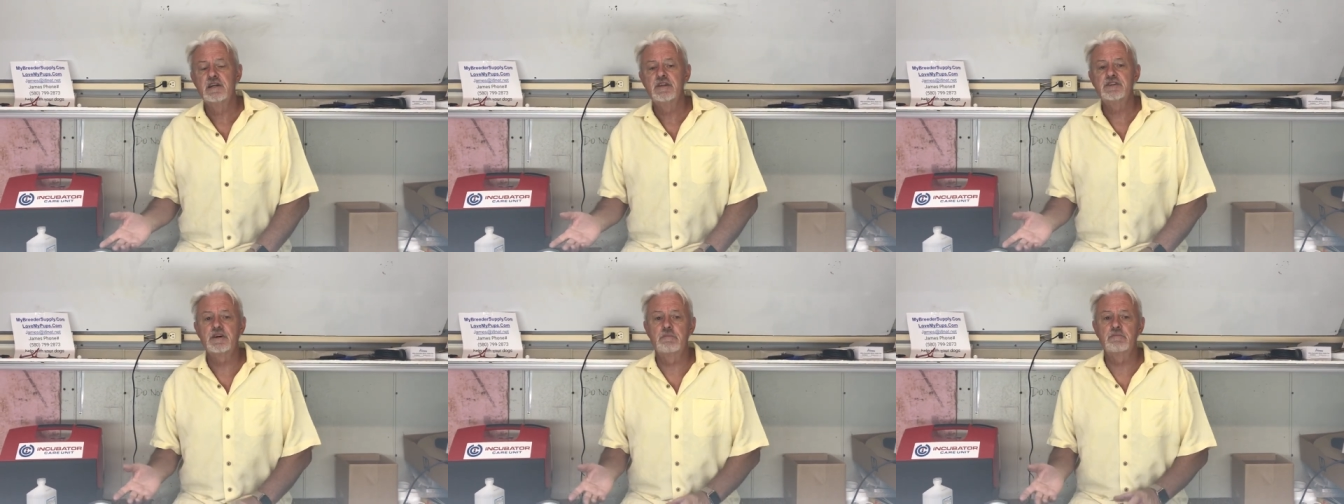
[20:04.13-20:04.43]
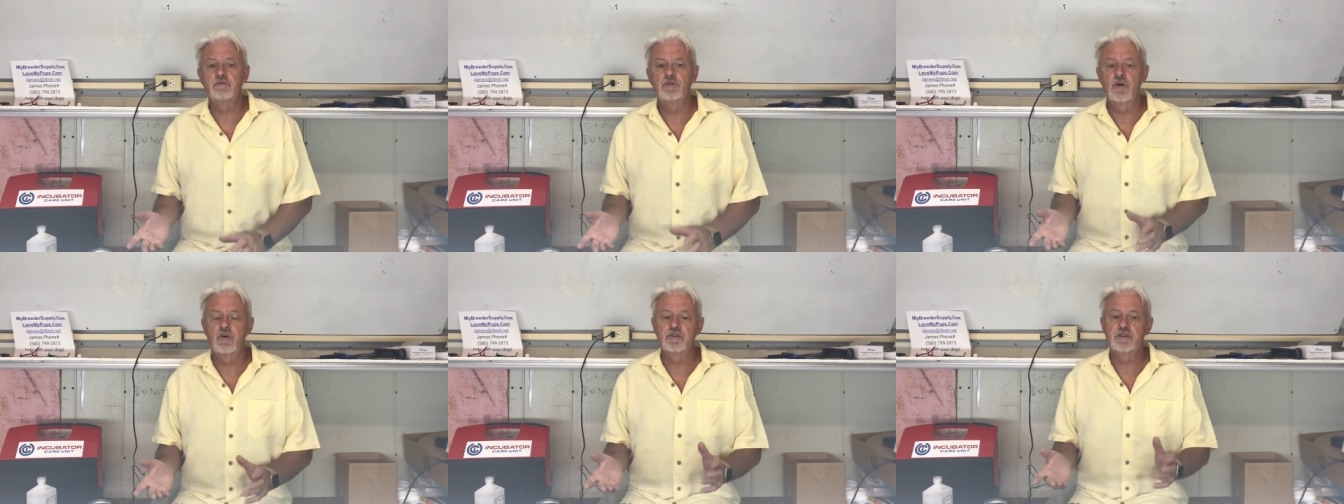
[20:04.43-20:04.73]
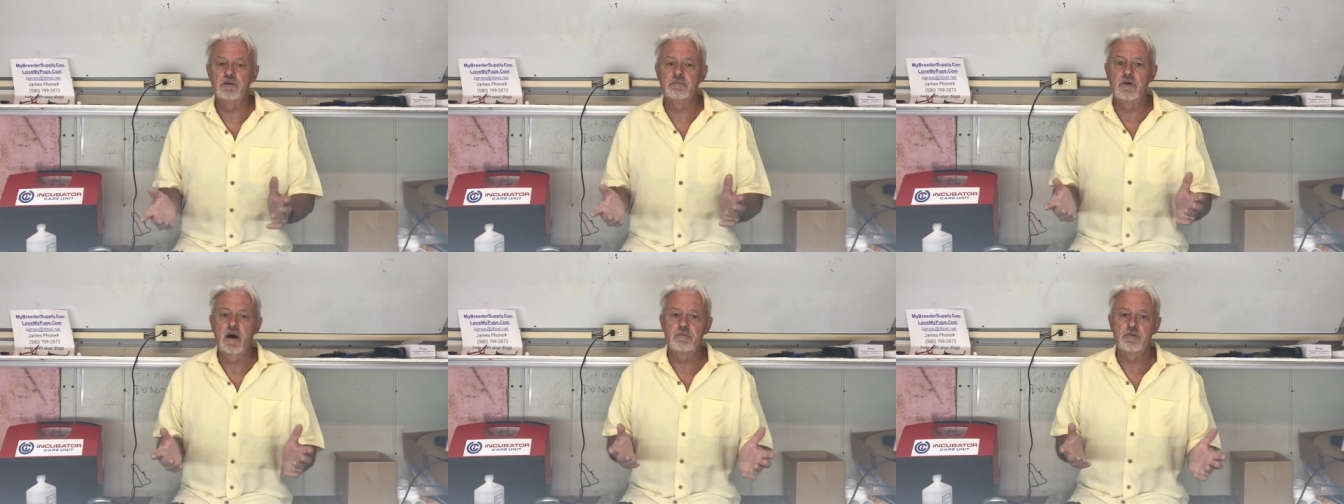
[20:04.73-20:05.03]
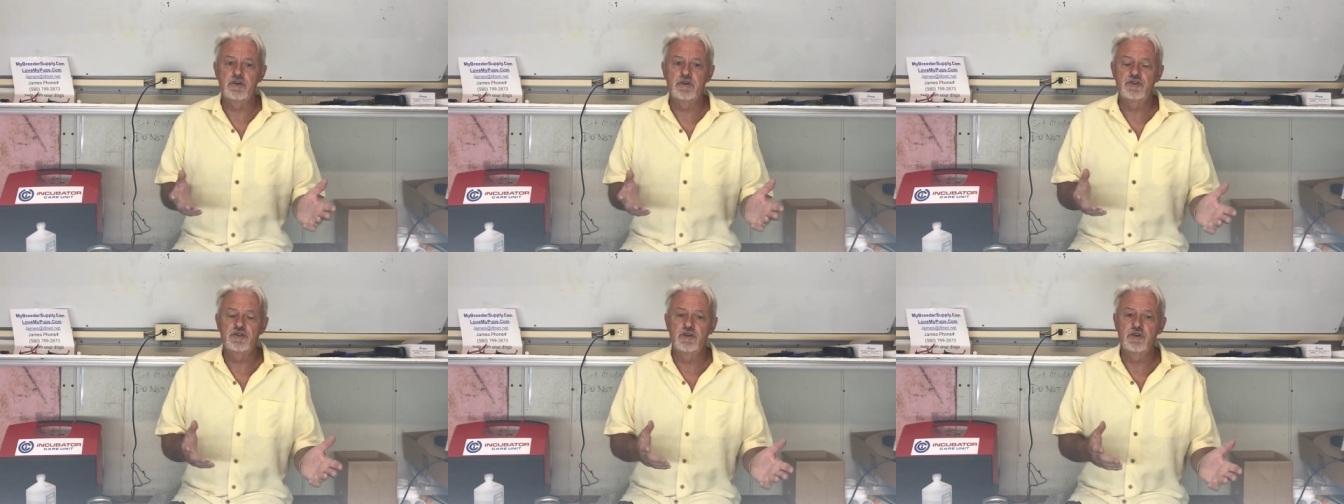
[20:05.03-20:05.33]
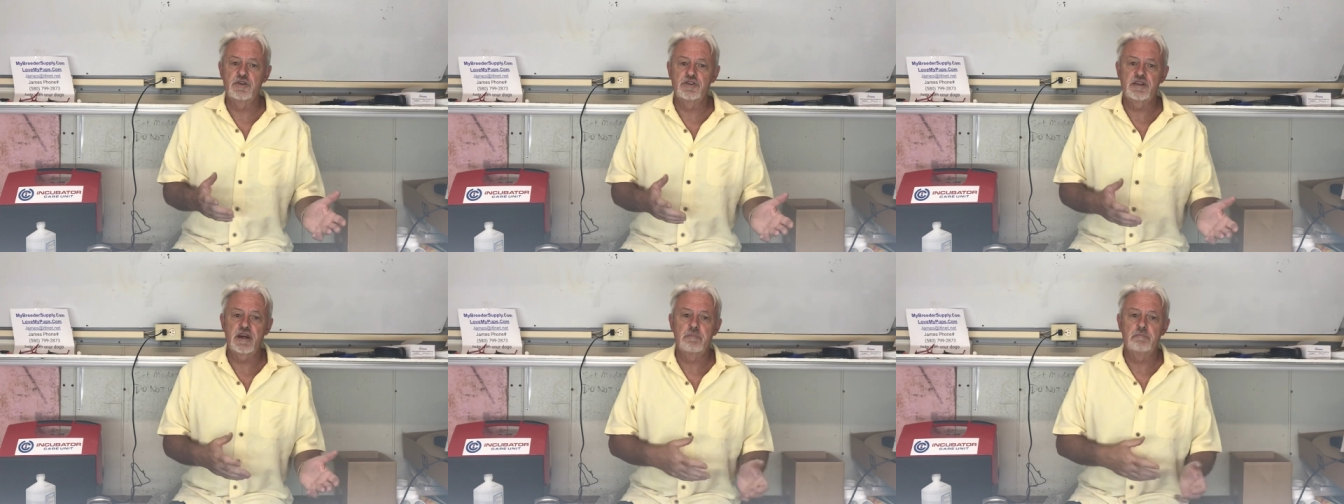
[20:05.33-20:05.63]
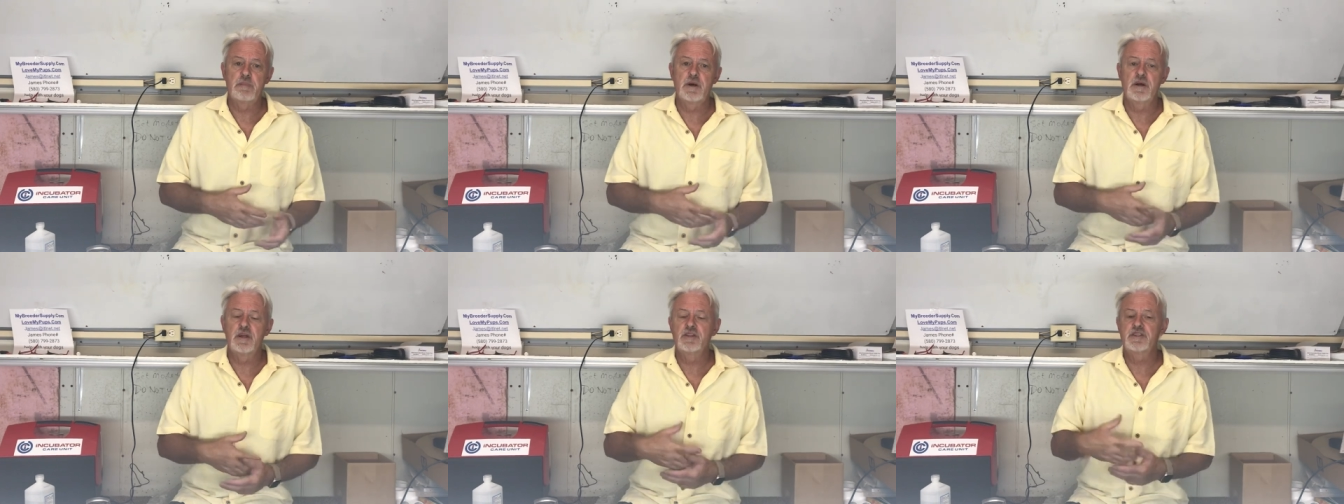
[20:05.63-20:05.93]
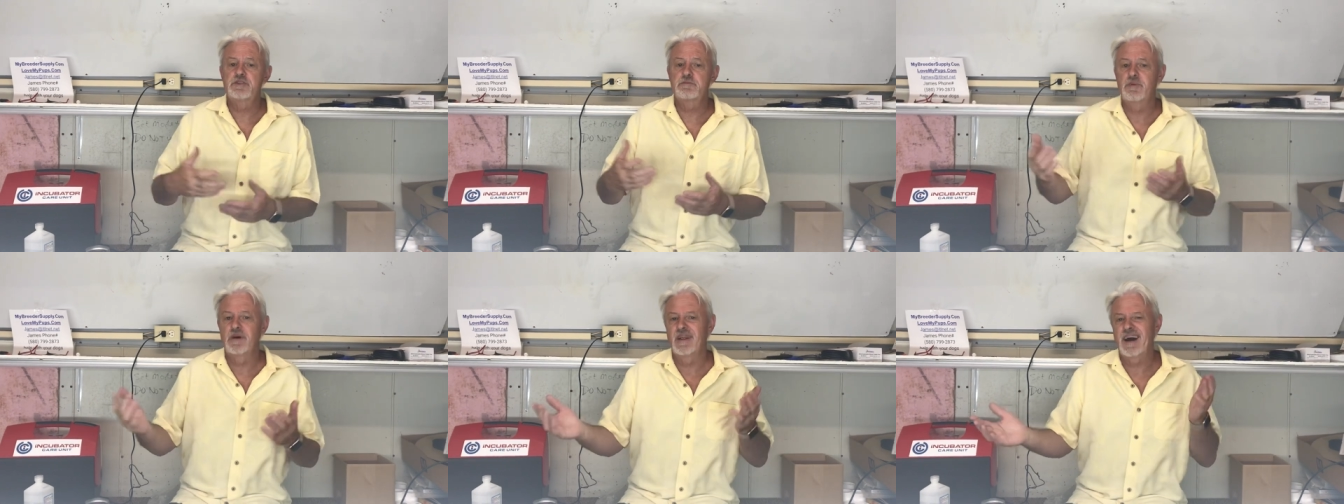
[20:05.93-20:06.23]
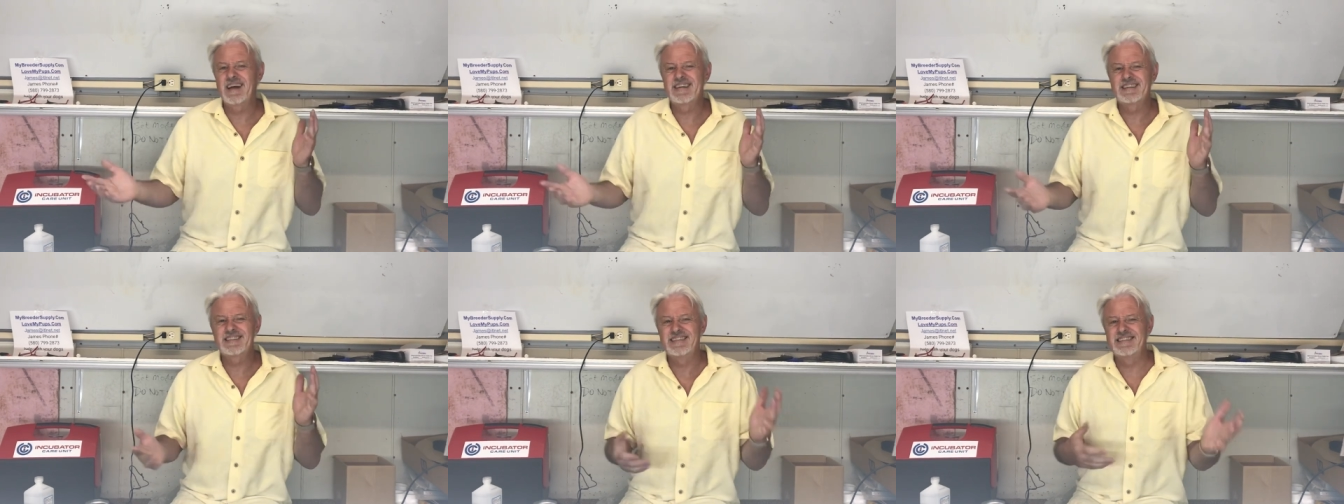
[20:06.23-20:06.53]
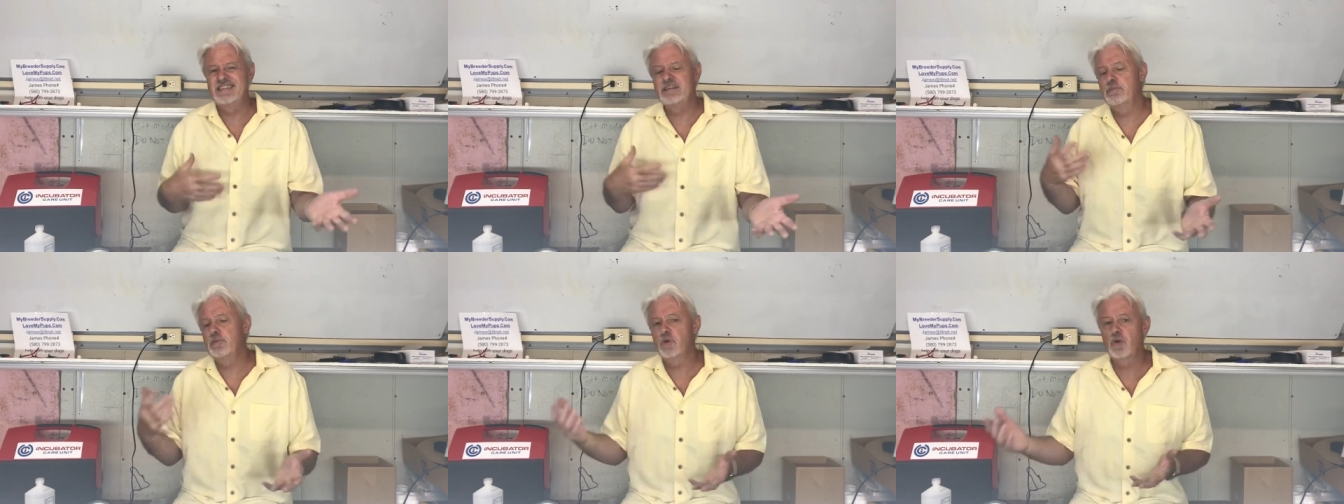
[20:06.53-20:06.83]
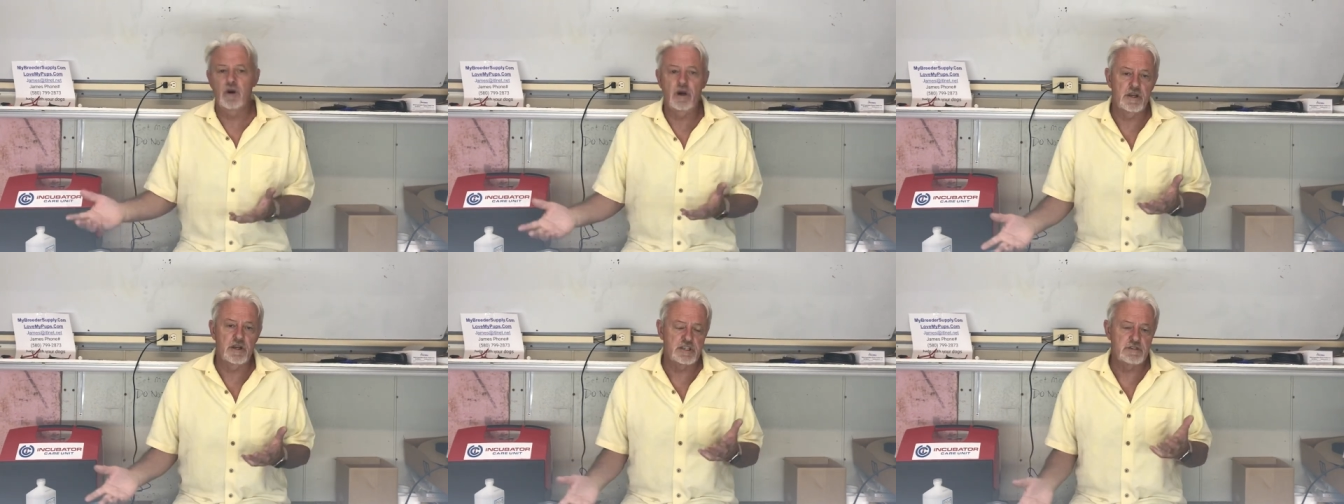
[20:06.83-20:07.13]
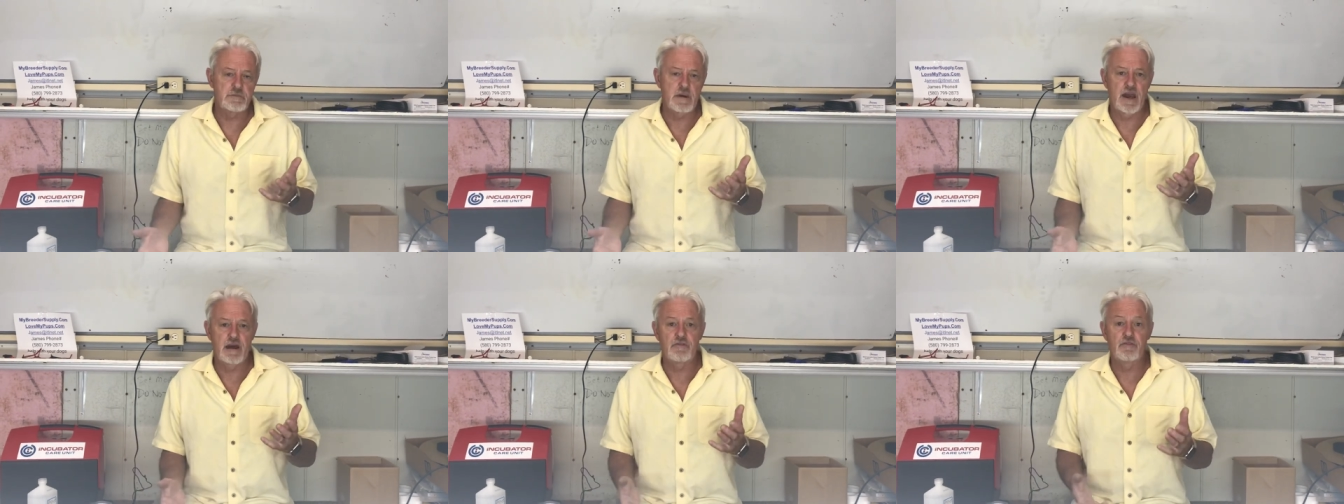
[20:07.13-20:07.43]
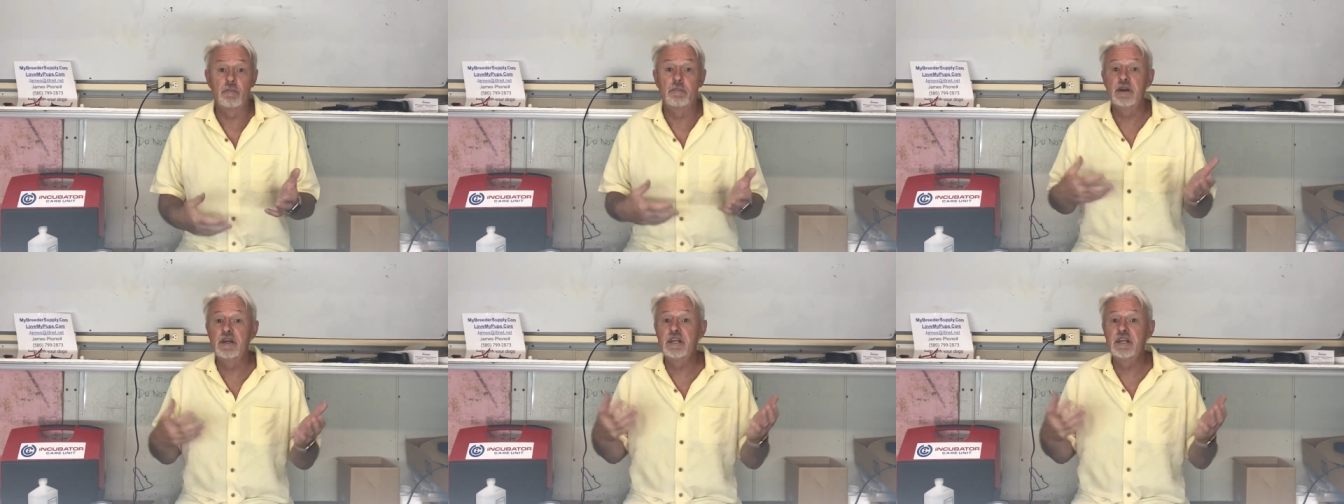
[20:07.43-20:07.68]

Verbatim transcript: some dogs it might be as soon as eight months, but that's the typical kind of span for it.